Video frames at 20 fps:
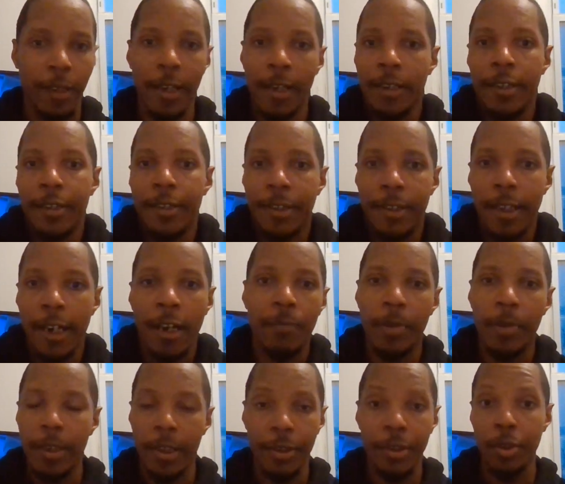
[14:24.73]
and it's
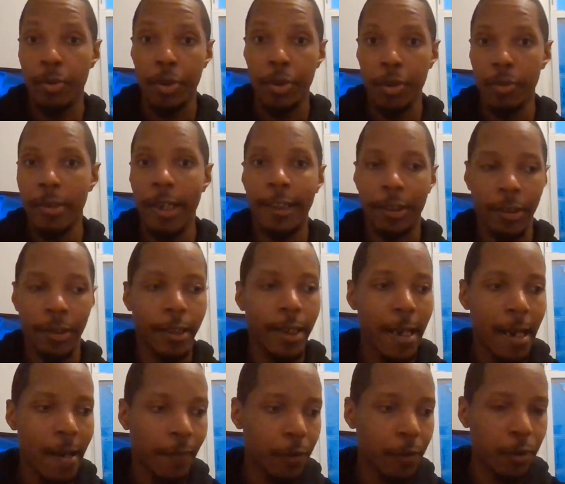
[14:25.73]
sad because you do actually
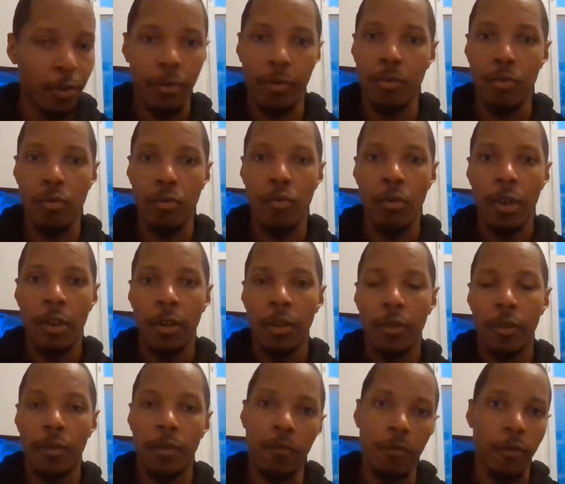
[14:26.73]
have two
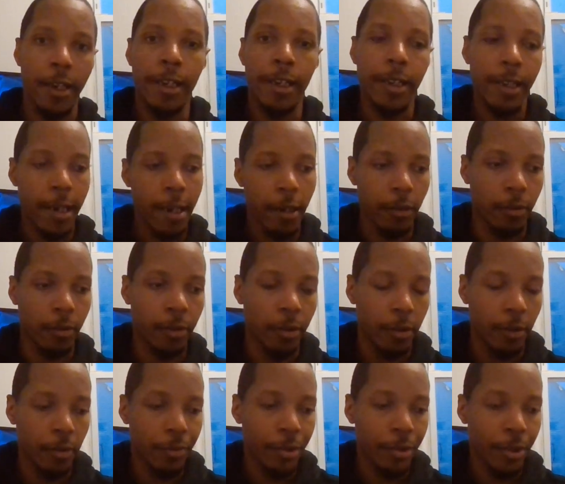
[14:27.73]
great
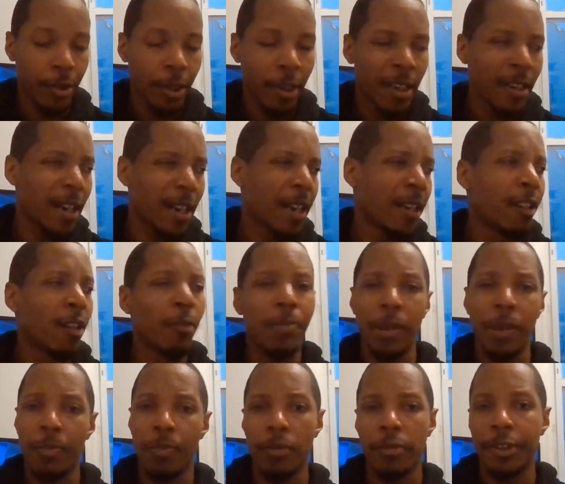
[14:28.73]
characters. I know
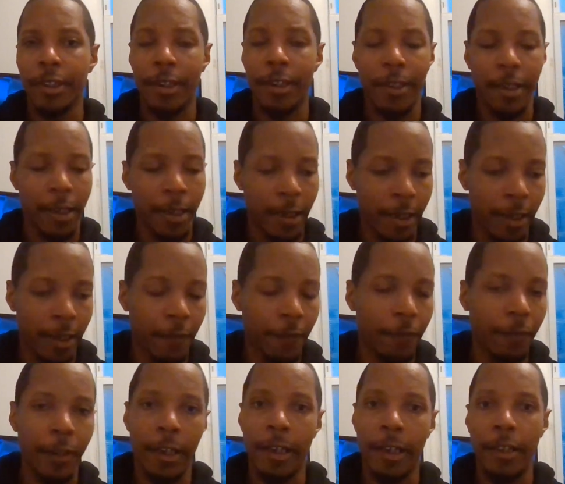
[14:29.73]
people sit there and
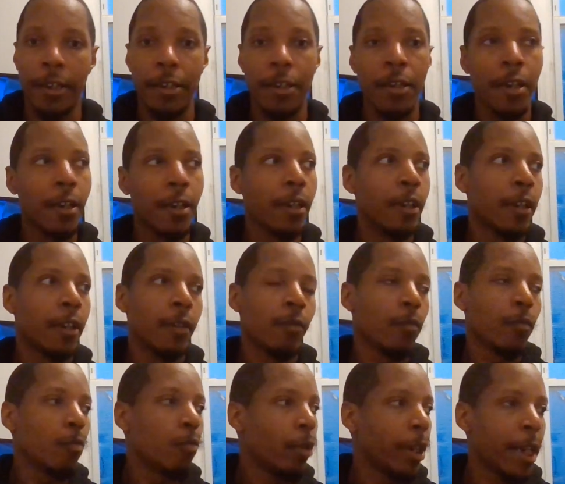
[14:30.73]
give Ben
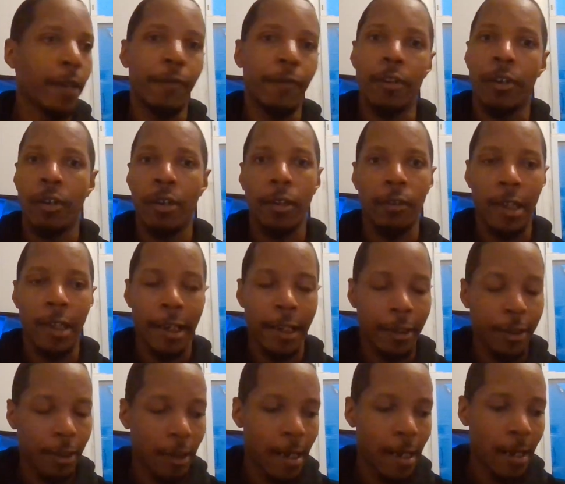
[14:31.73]
whatever a lot
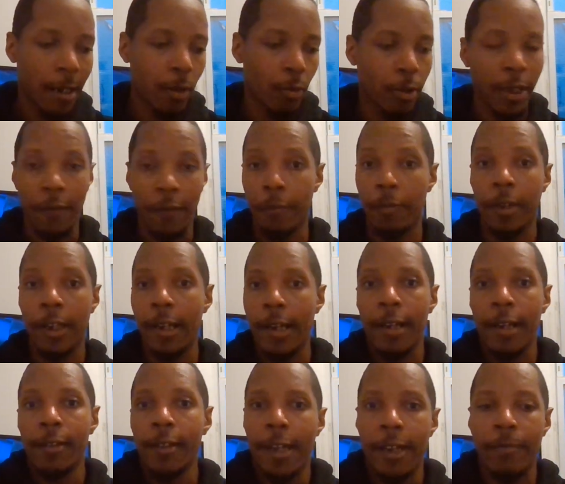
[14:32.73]
of slack or whatever, but
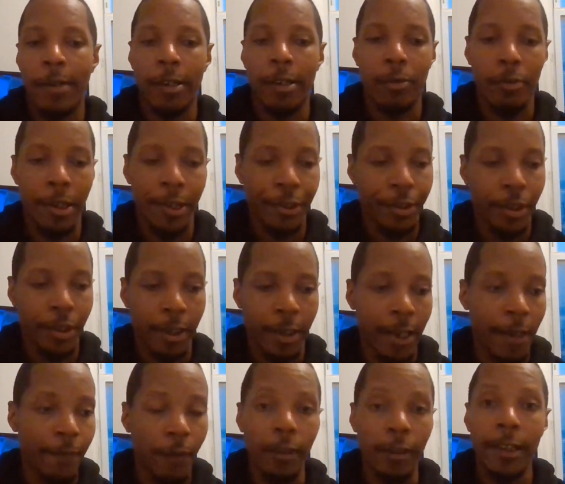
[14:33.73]
I, I like Michael Easton.
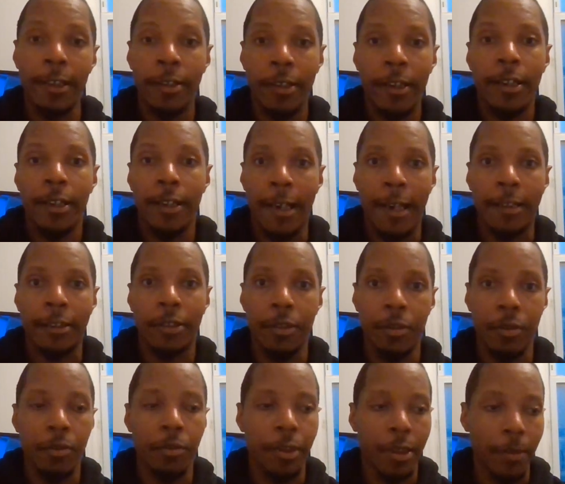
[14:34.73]
I feel like they could
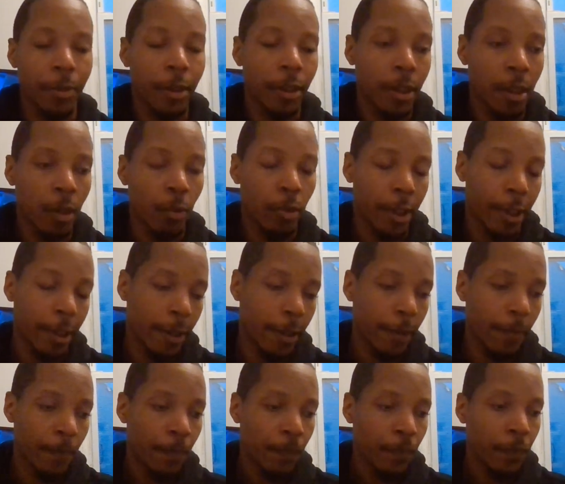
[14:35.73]
actually do something good with
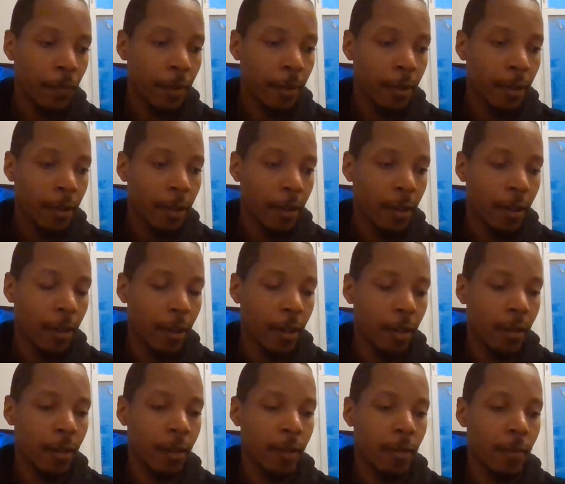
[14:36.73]

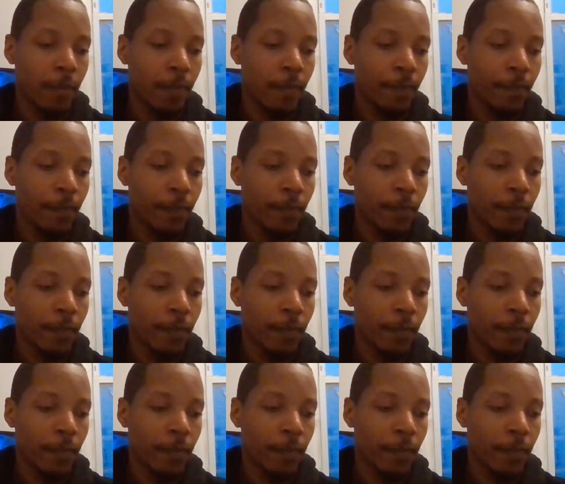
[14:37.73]
him. Um,